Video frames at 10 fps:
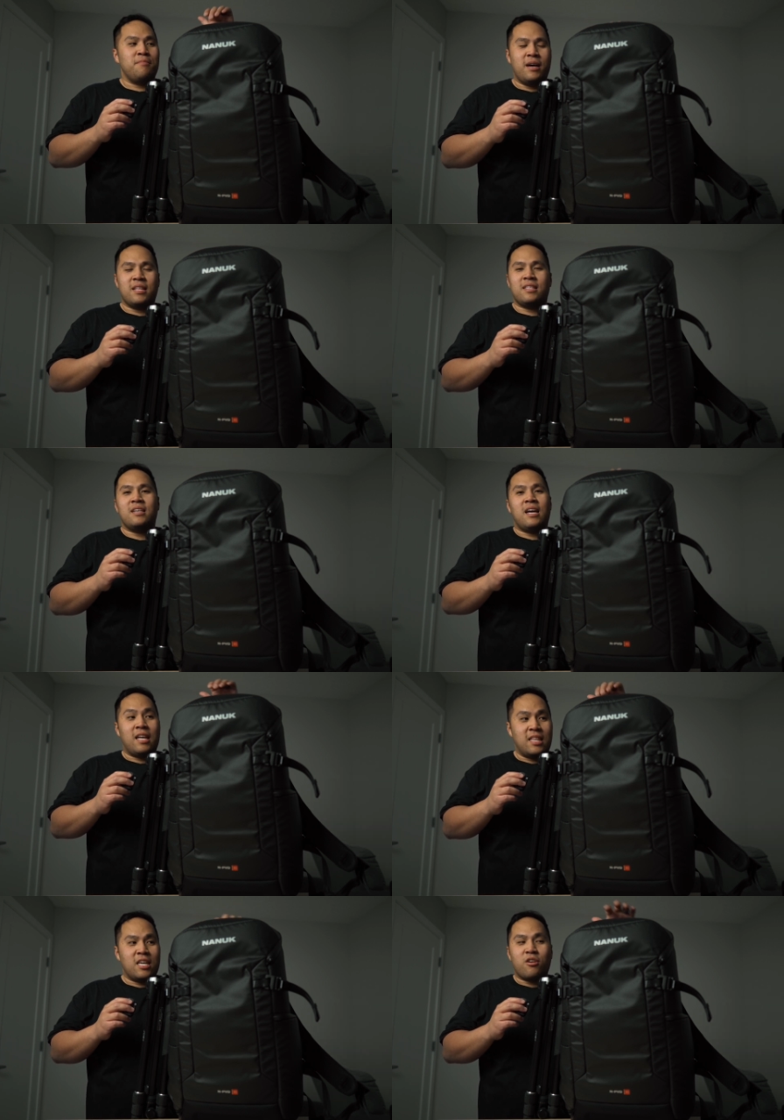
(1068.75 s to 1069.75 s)
but
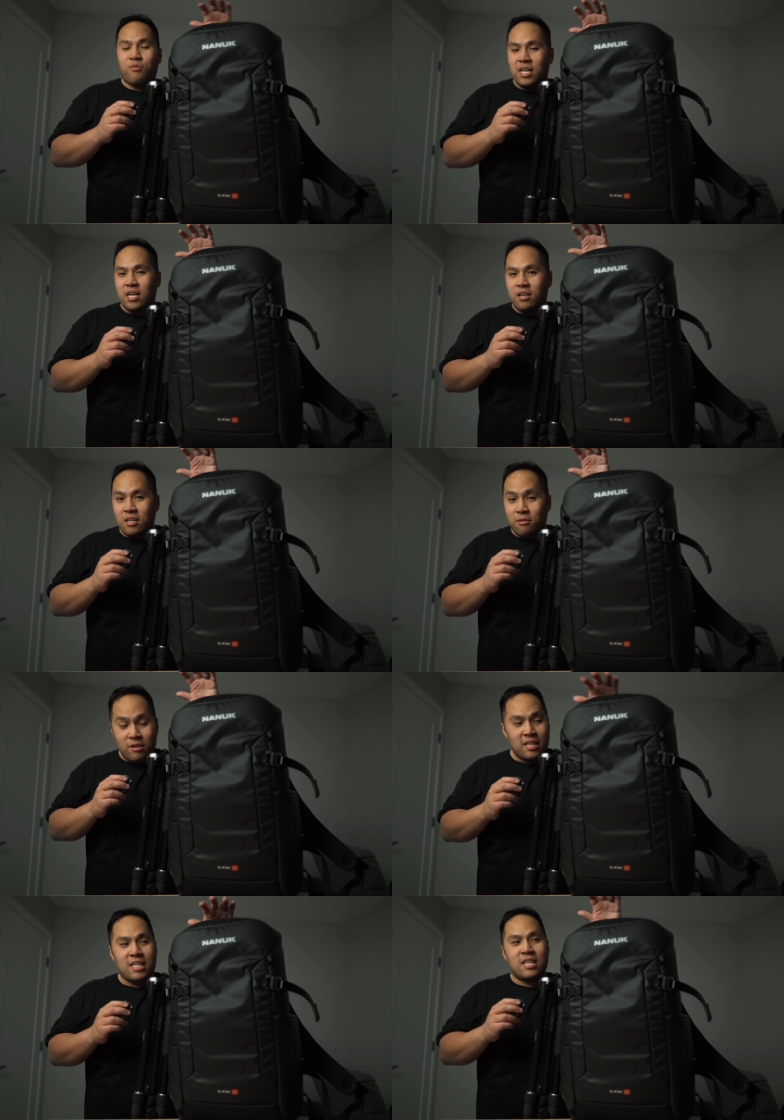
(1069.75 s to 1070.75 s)
I think you're
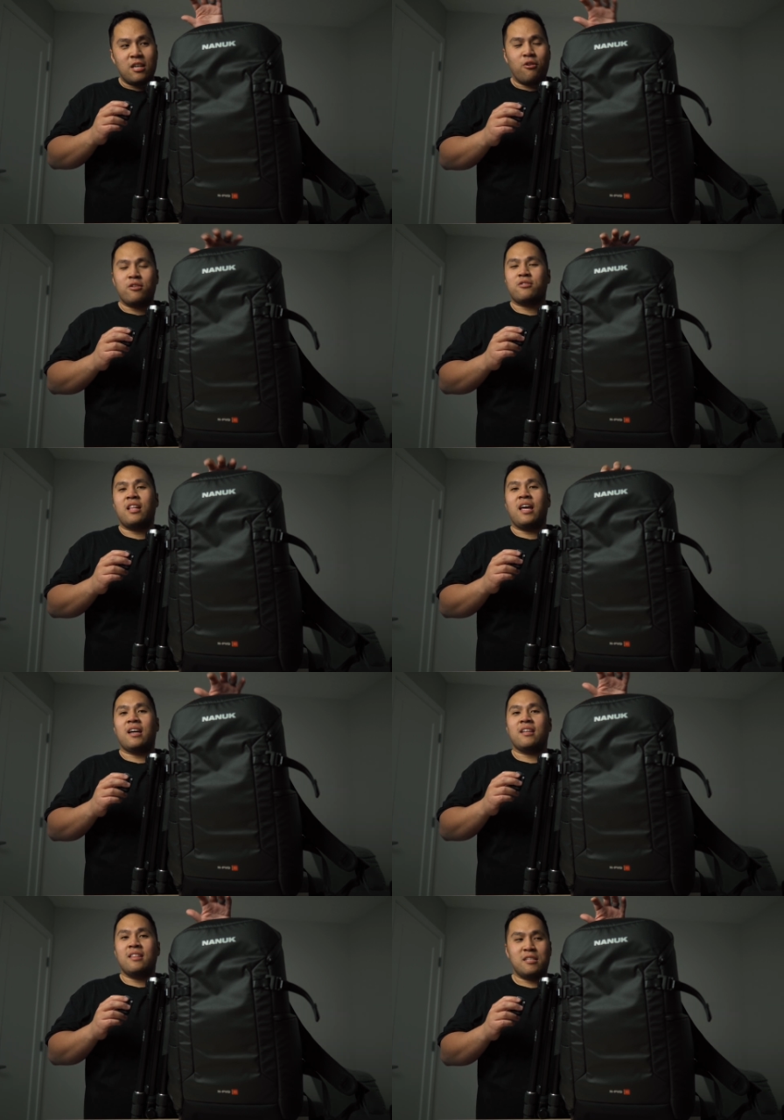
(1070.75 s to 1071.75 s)
really going to
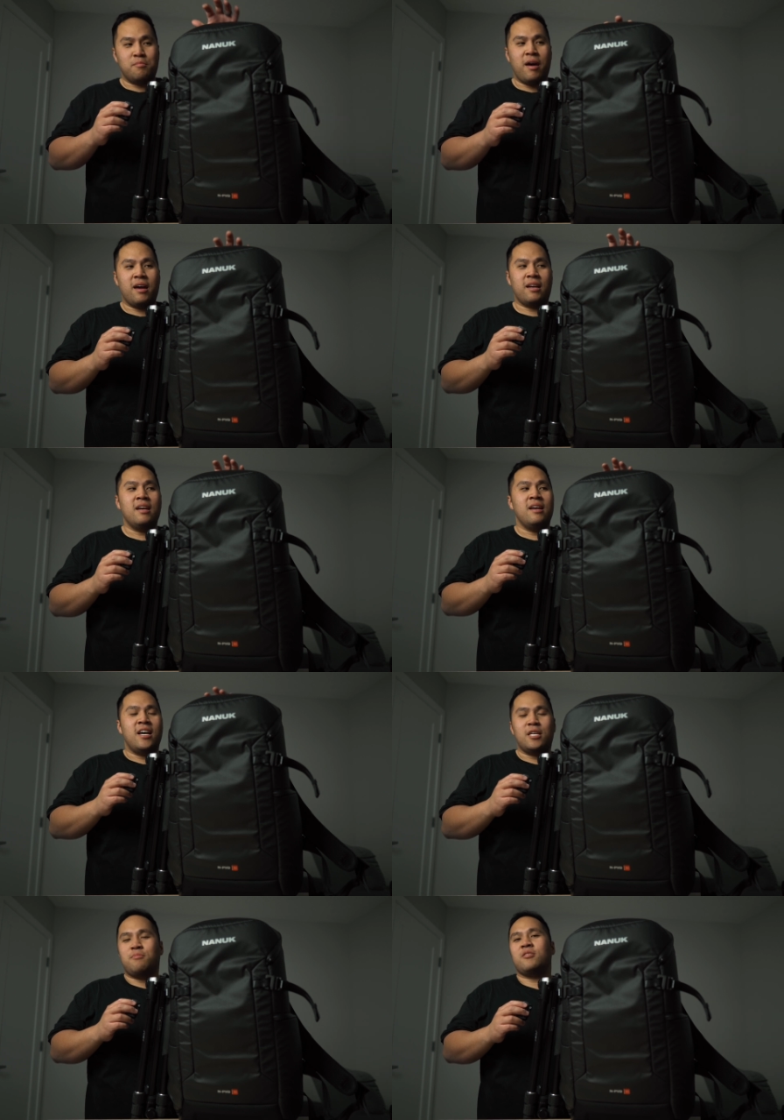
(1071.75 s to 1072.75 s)
like this bag
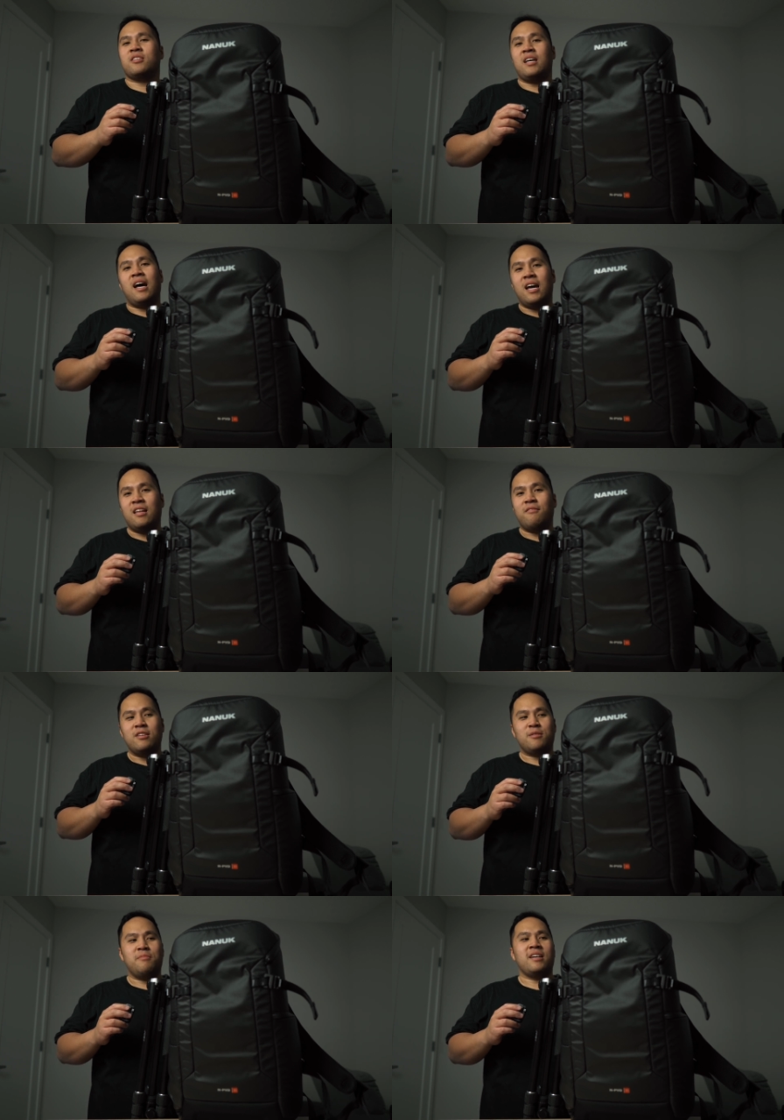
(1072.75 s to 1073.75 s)
as much as I love
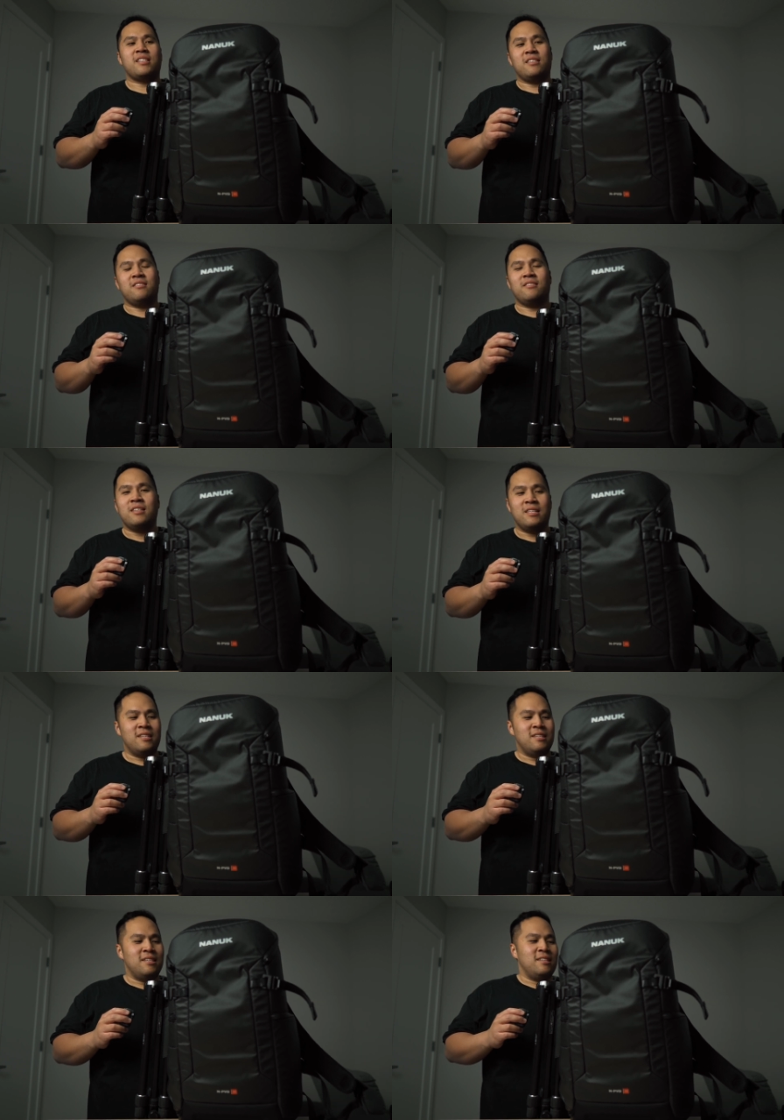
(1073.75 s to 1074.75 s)
this bag. So
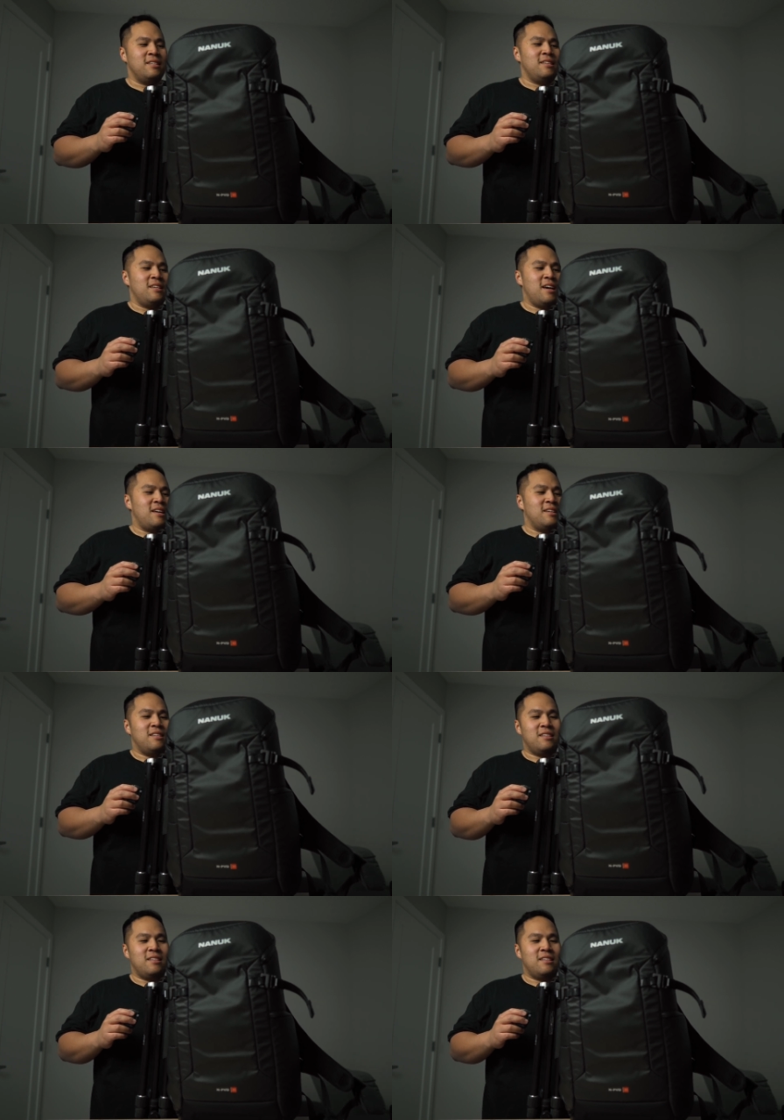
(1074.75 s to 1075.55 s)
yeah.